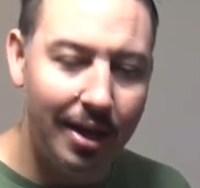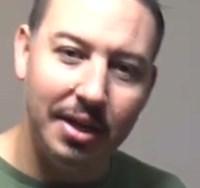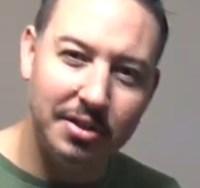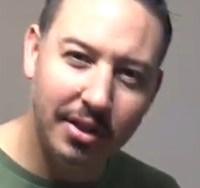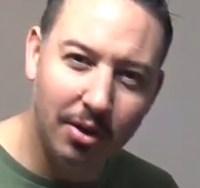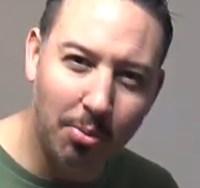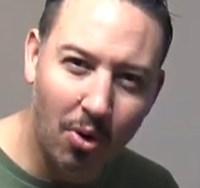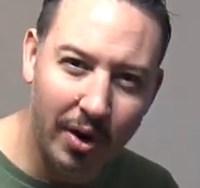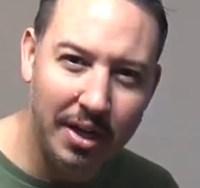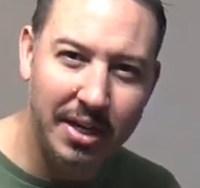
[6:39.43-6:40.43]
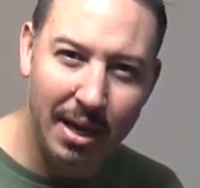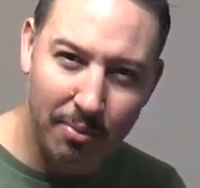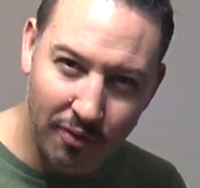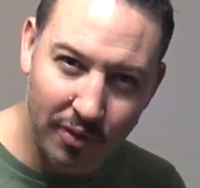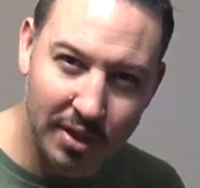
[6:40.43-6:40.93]
it's a little more
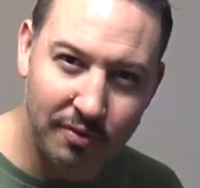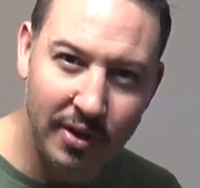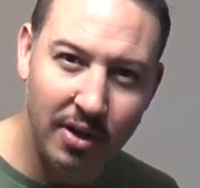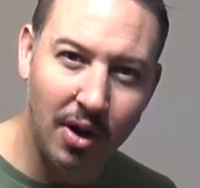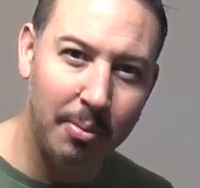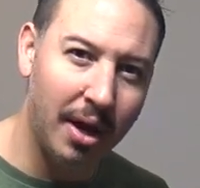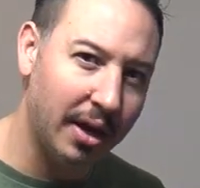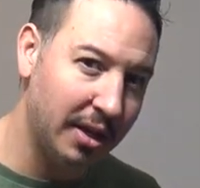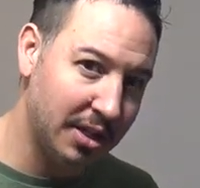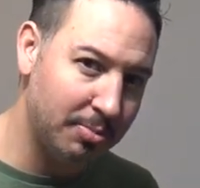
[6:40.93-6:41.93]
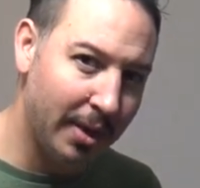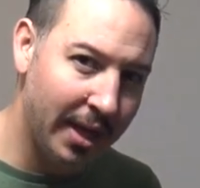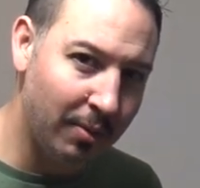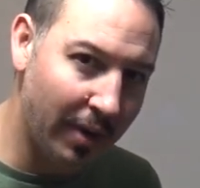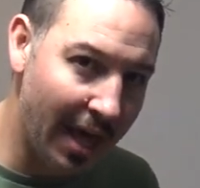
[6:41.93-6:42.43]
in-depth for this video. I'm not going to
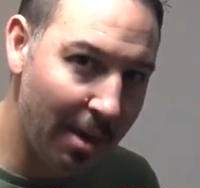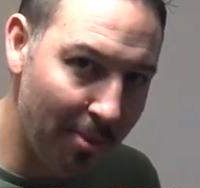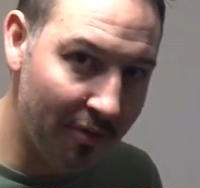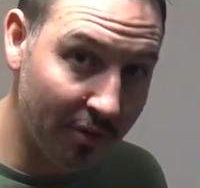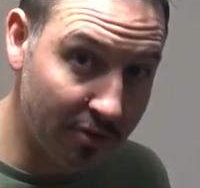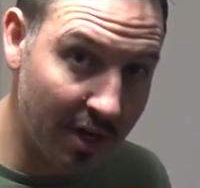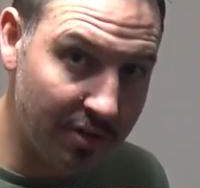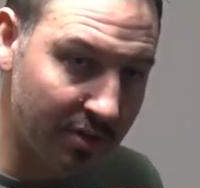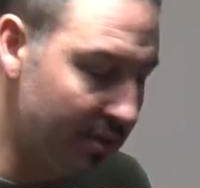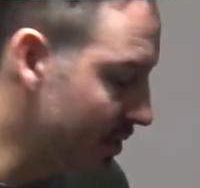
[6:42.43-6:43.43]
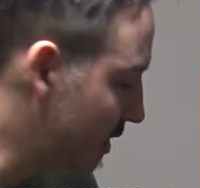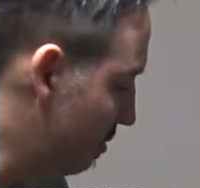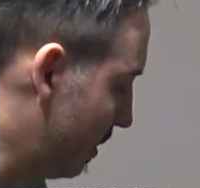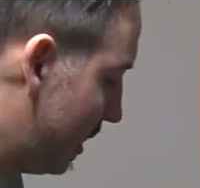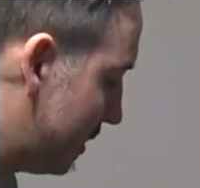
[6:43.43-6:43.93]
explain what HEPA filtration
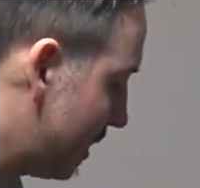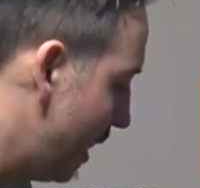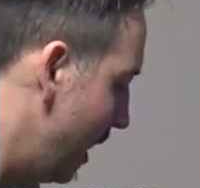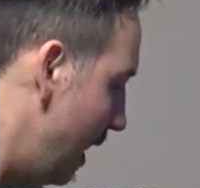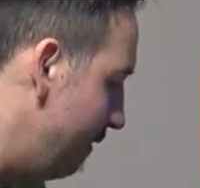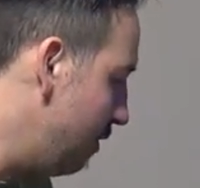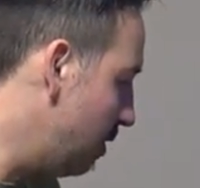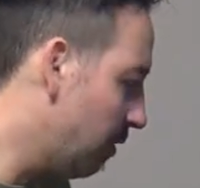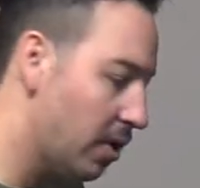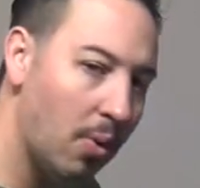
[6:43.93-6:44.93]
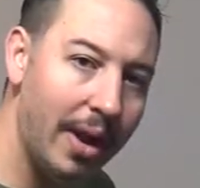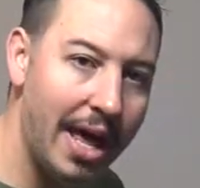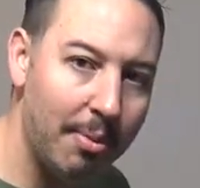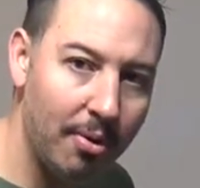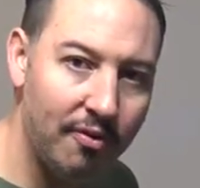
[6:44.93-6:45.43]
system is. If you don't know what
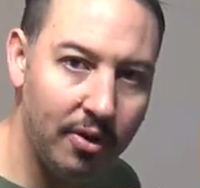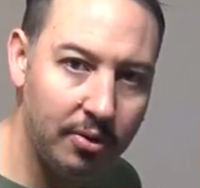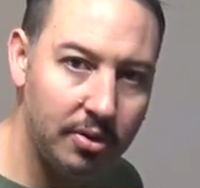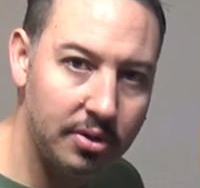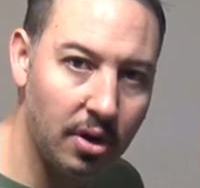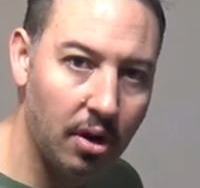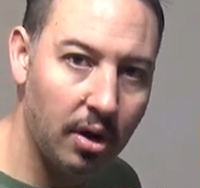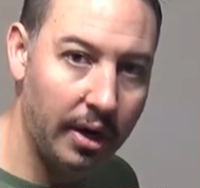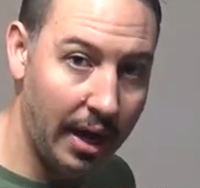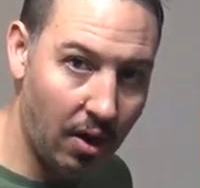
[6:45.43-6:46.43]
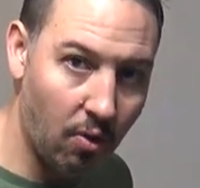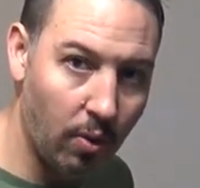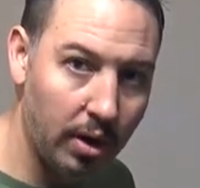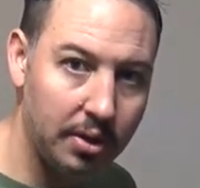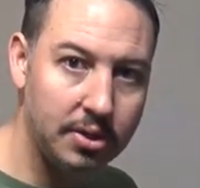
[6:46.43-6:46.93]
HEPA filters are and how it
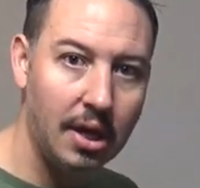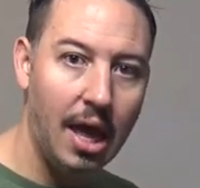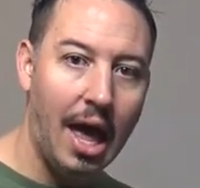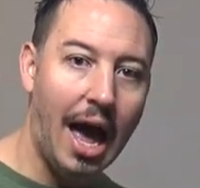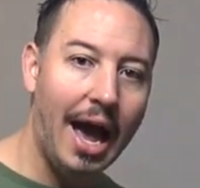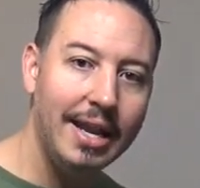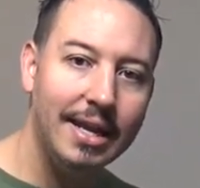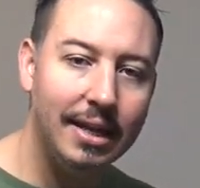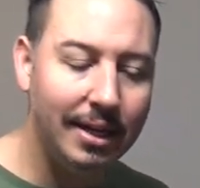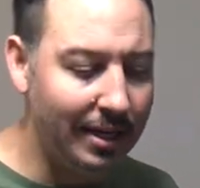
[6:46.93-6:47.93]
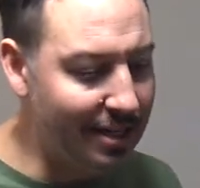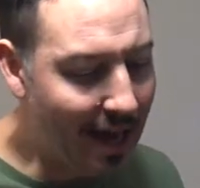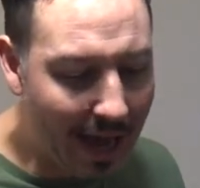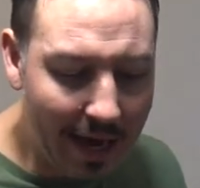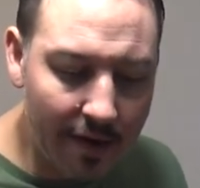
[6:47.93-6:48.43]
works, I did an
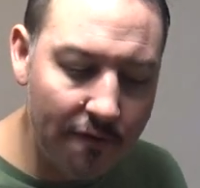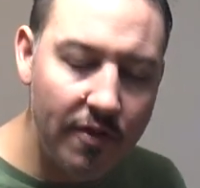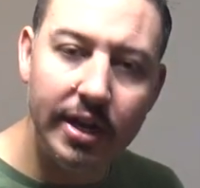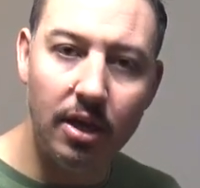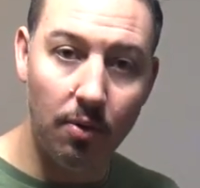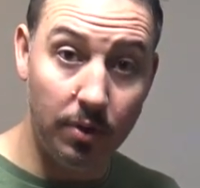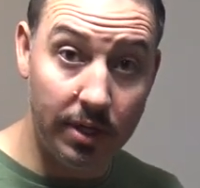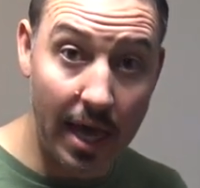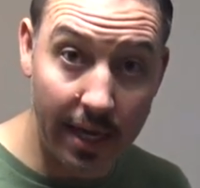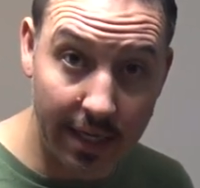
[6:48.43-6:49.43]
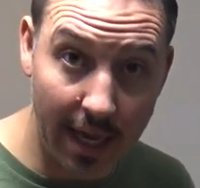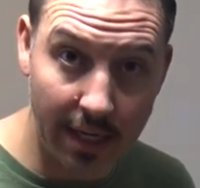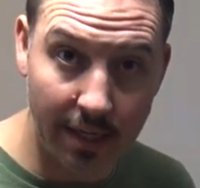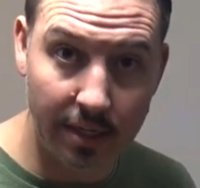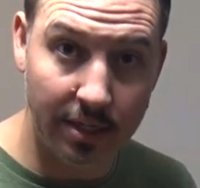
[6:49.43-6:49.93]
entire video
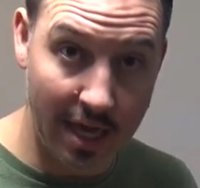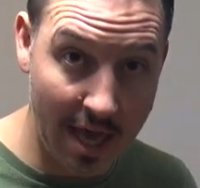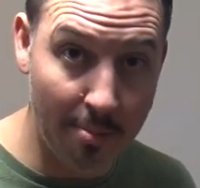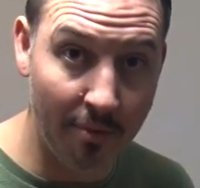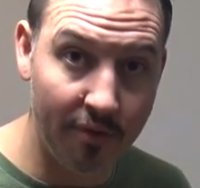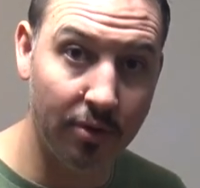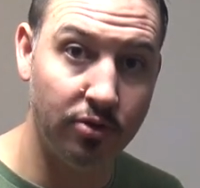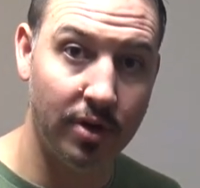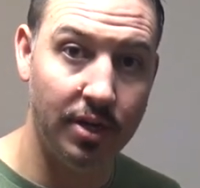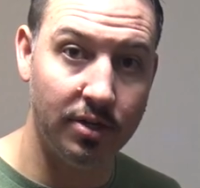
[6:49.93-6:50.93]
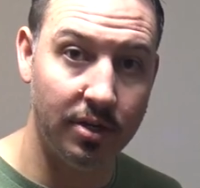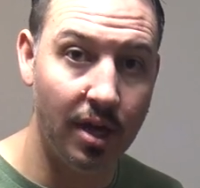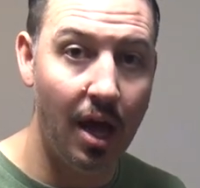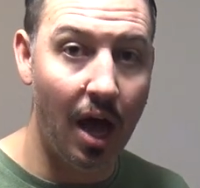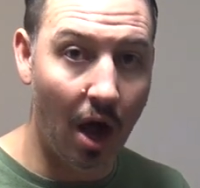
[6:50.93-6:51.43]
dedicated to HEPA filtration.
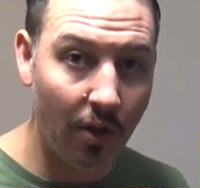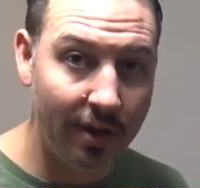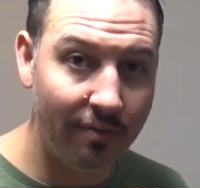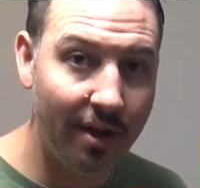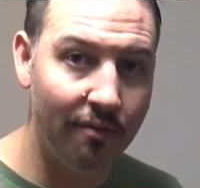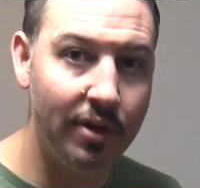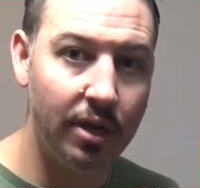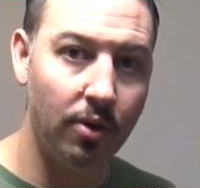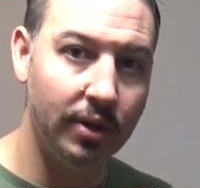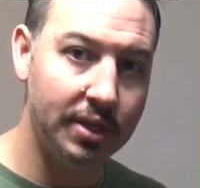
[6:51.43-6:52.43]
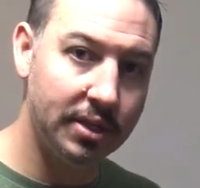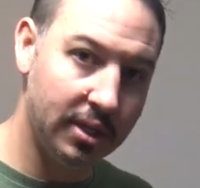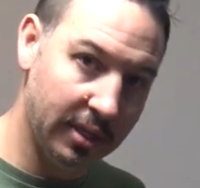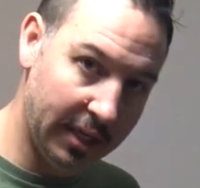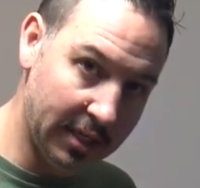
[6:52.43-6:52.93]
I'll leave that video listed
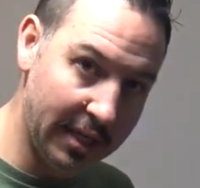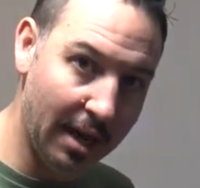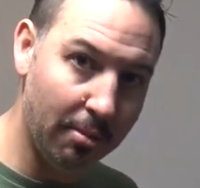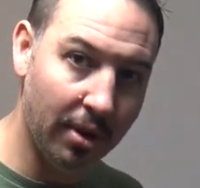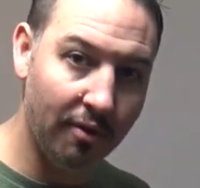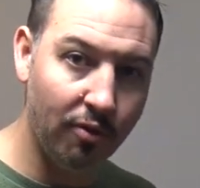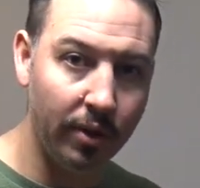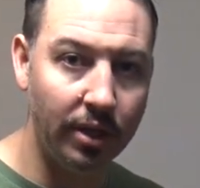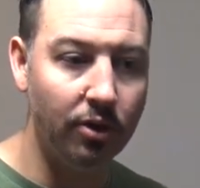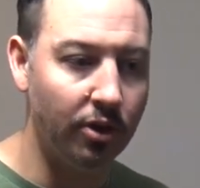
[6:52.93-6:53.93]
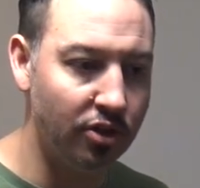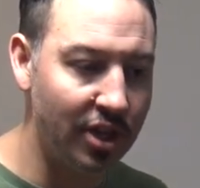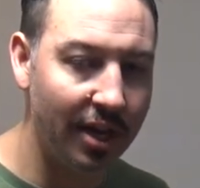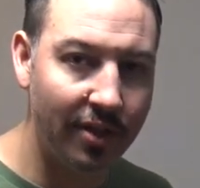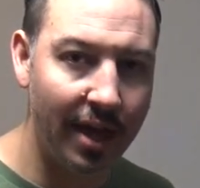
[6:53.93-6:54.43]
and linked down below for you. You can
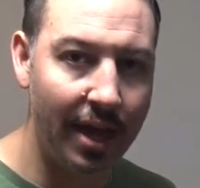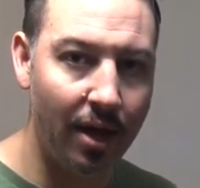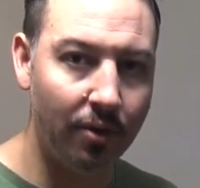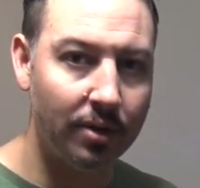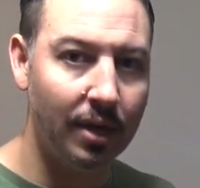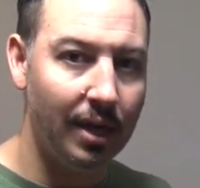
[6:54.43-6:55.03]
check that out